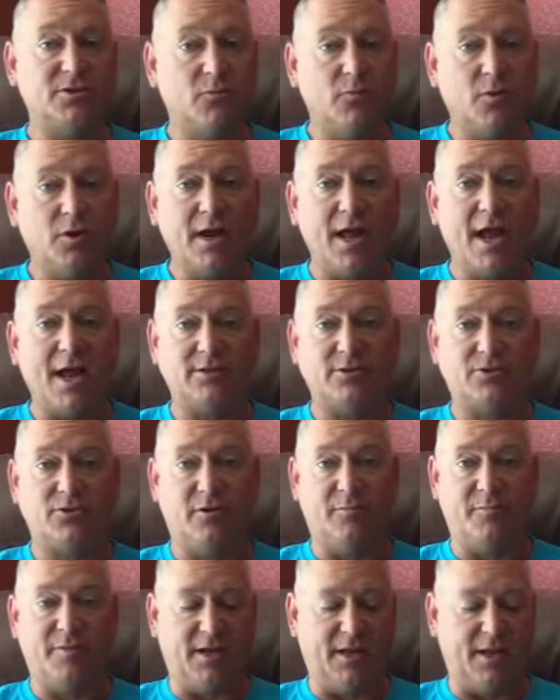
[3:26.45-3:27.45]
So we're not
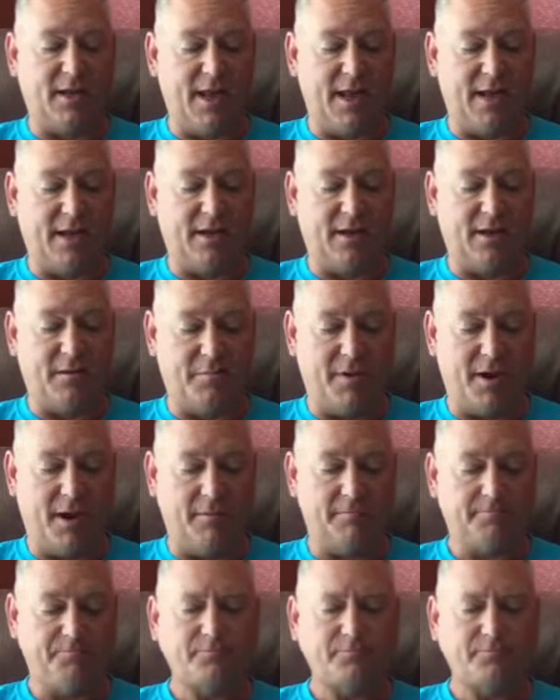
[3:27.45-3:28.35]
stripping it naked and bare.